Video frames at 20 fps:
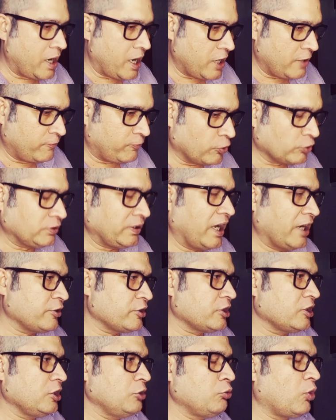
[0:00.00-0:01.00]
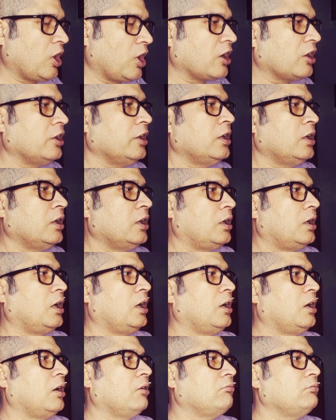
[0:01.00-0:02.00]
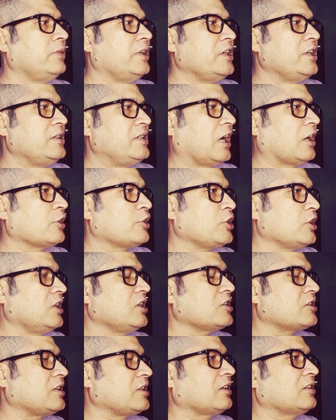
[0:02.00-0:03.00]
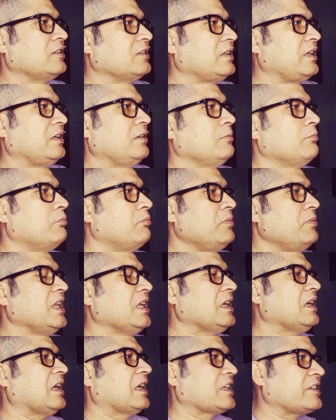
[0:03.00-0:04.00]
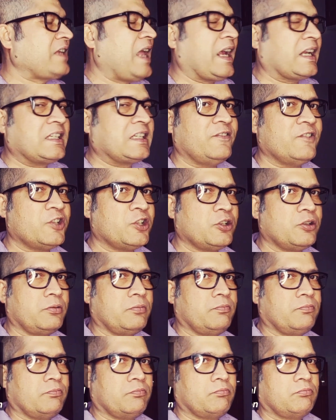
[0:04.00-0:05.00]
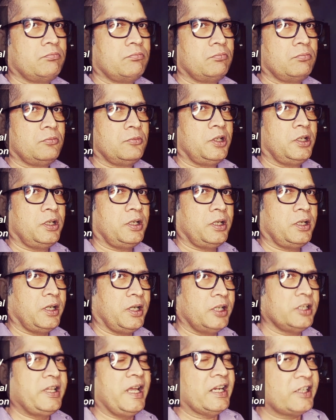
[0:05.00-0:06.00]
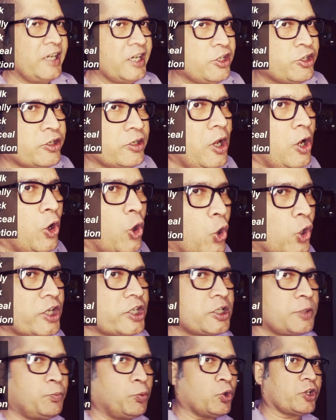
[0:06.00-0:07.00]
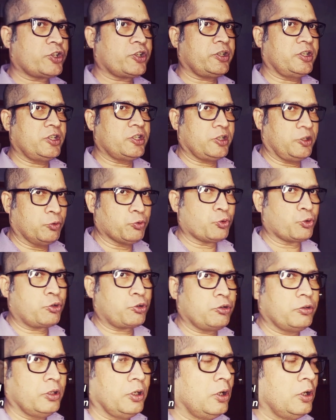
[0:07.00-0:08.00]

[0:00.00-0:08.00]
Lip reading: and for that reason you are indulging in certain meaningless activity. In that case, hocus pocus is used.